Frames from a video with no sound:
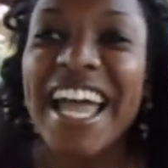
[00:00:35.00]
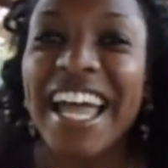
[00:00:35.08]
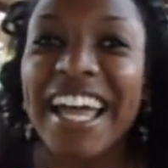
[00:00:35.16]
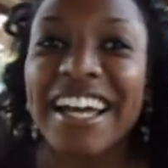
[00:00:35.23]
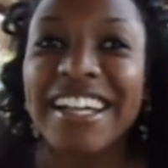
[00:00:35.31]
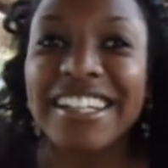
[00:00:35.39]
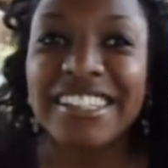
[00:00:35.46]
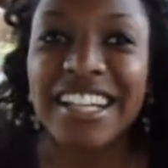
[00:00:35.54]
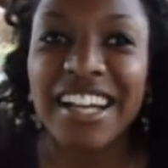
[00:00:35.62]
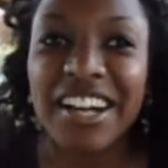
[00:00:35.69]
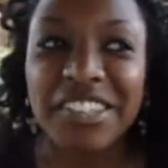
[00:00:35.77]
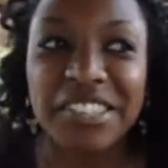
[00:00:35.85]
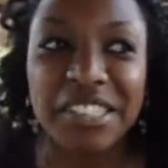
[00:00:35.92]
and
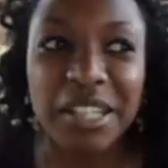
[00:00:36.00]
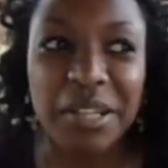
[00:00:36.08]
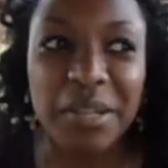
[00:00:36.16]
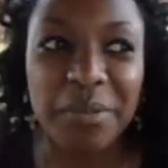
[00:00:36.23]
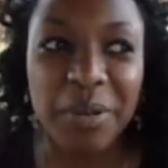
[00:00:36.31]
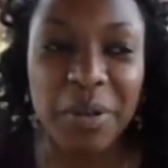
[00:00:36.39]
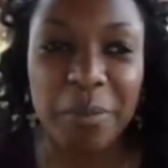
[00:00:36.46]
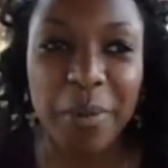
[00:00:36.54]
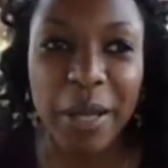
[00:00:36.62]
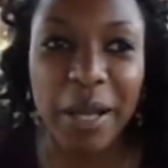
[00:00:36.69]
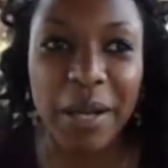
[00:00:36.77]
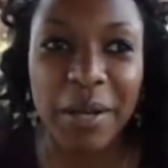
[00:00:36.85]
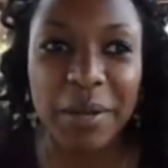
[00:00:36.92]
I also wrote
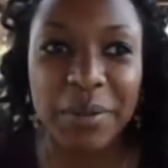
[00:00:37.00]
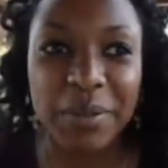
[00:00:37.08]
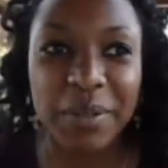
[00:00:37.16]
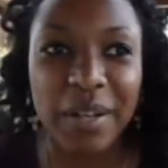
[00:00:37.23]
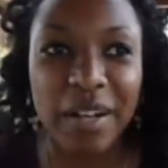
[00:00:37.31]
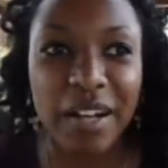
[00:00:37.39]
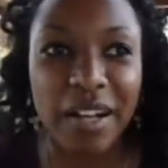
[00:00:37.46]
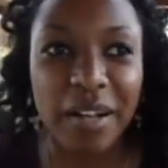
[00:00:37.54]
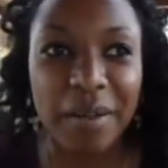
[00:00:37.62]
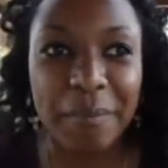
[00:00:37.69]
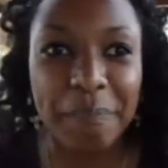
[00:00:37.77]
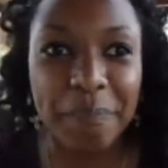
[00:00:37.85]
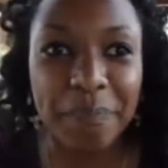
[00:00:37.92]
about
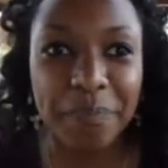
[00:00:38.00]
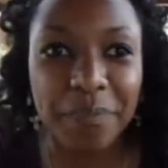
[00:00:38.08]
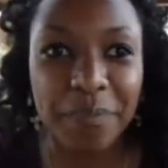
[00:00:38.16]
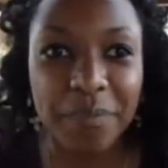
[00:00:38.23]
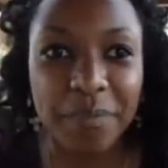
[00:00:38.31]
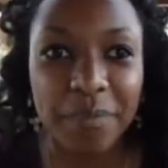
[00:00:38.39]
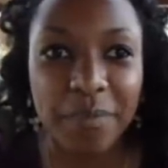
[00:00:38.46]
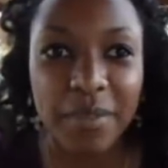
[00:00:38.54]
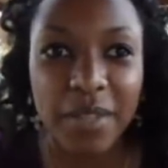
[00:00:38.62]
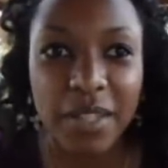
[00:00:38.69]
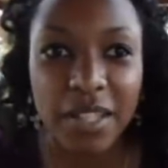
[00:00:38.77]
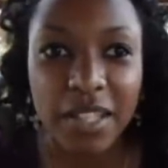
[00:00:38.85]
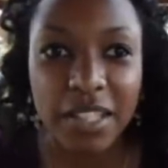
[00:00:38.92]
um,
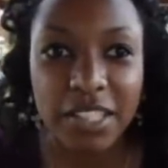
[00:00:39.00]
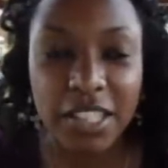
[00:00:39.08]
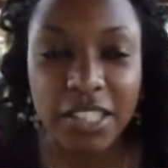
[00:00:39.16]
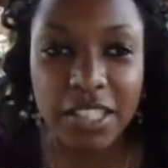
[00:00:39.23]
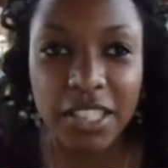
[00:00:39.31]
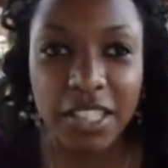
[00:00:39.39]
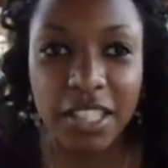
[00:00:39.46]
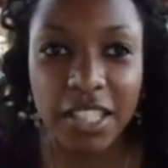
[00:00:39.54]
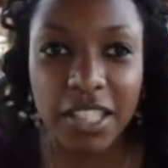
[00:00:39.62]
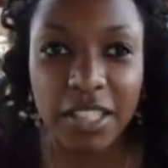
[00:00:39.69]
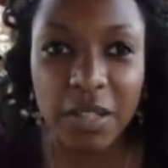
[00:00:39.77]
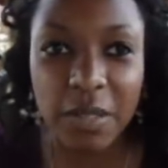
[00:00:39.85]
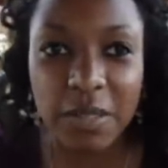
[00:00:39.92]
teaching
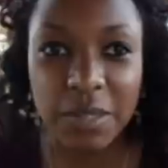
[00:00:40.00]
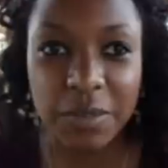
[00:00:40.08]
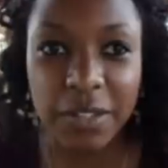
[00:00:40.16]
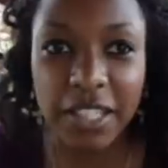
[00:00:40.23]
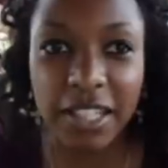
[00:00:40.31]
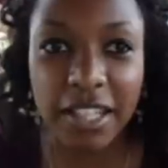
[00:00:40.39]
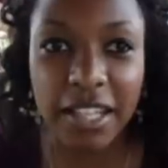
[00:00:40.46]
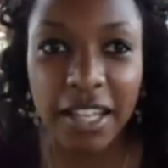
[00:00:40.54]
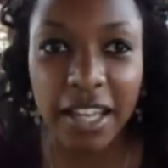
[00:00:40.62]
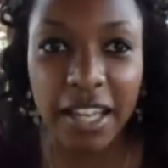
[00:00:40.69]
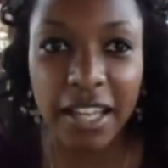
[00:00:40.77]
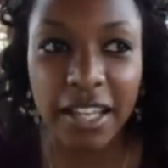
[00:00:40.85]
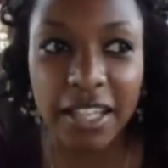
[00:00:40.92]
in Costa Rica
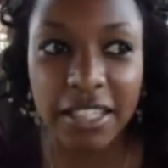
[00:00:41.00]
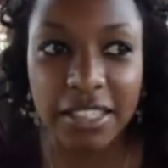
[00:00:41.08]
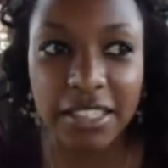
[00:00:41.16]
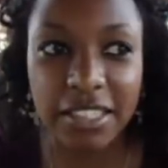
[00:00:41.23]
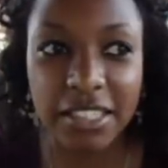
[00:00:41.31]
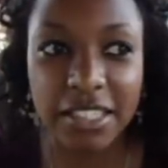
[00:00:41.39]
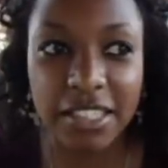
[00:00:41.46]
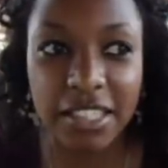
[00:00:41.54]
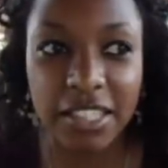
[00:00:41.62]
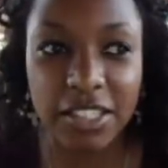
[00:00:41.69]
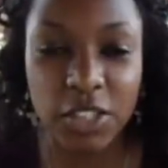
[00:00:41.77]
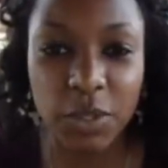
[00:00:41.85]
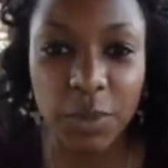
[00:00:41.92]
and
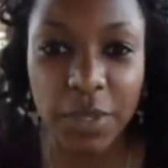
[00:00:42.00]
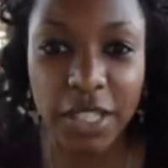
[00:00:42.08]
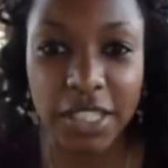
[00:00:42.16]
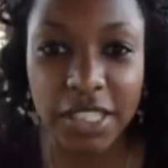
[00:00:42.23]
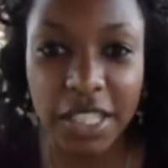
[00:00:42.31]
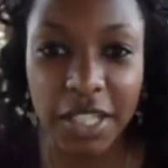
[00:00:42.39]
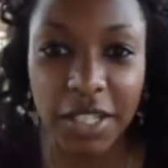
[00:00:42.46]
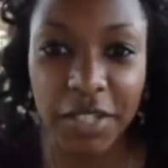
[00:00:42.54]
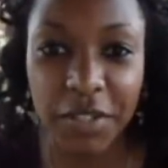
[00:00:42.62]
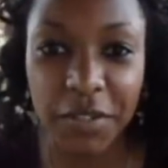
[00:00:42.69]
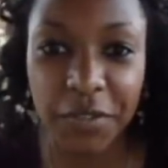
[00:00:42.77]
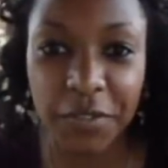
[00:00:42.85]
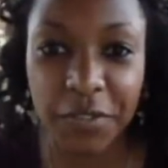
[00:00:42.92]
two weeks
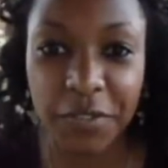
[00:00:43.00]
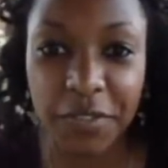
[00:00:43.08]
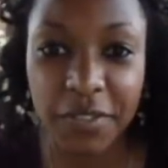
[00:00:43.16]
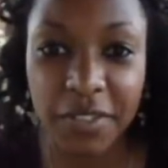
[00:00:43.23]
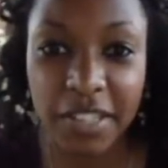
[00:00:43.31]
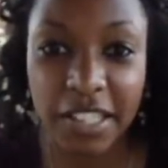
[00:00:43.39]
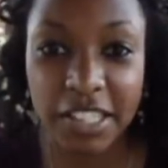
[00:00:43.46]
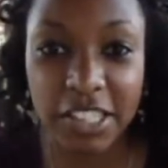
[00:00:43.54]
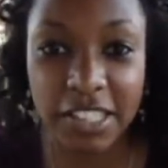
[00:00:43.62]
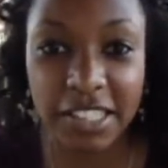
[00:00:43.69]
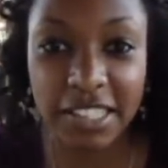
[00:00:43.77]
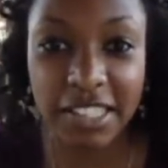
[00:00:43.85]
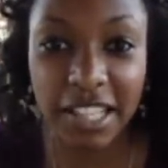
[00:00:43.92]
of
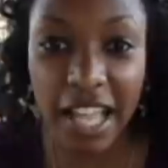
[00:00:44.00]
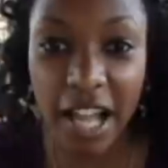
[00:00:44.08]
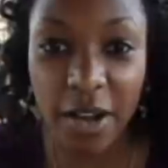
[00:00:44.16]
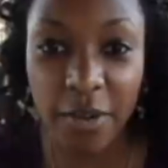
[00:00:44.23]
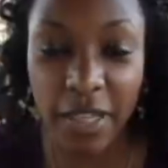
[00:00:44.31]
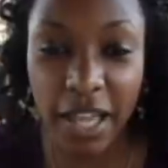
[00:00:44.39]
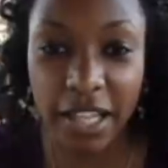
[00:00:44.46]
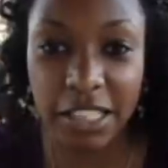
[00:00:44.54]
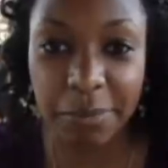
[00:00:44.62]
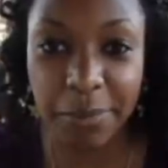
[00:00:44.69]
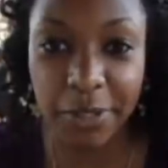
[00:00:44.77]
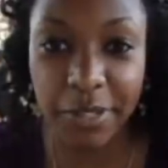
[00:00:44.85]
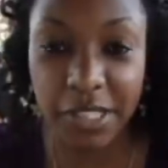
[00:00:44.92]
just how that
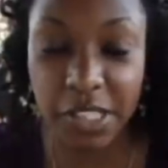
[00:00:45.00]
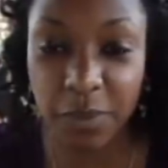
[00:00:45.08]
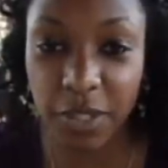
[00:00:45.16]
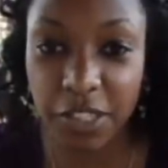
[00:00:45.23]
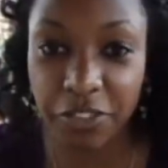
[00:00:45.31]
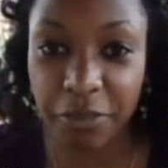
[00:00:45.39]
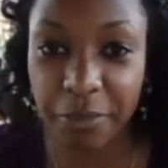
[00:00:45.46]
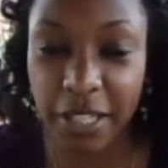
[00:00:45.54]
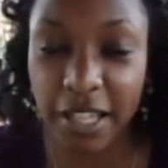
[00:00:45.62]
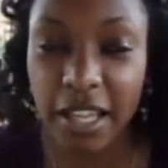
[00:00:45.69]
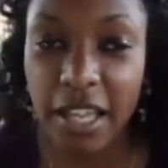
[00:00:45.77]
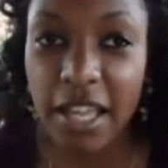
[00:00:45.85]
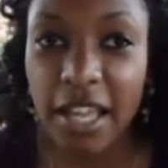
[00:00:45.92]
experience was for me.
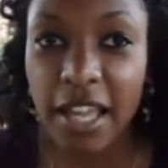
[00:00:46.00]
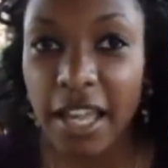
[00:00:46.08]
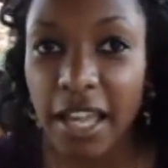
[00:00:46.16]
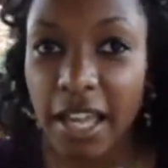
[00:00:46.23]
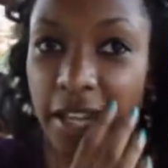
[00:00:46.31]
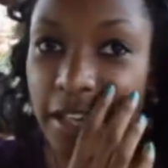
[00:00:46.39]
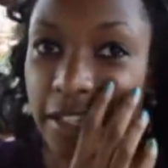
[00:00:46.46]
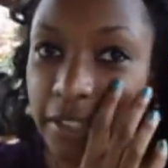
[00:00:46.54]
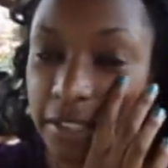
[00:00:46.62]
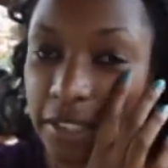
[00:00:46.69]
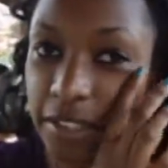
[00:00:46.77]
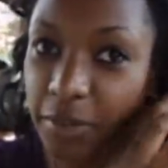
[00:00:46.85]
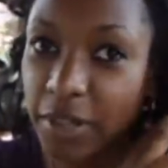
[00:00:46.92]

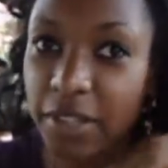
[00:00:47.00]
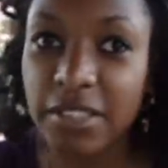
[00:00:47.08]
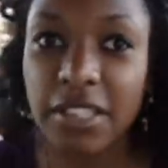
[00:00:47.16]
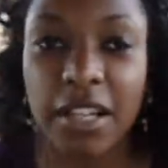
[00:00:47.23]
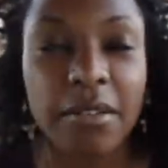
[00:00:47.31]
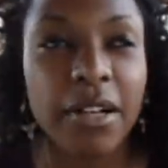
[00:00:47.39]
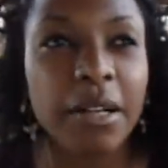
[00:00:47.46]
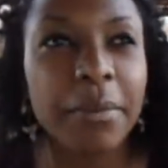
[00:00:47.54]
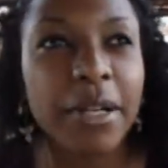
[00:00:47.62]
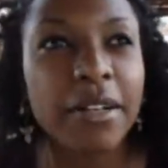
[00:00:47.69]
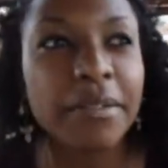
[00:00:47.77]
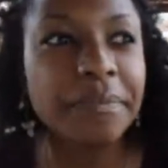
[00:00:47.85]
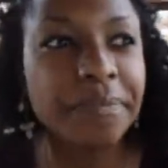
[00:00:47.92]
And what else did I write about?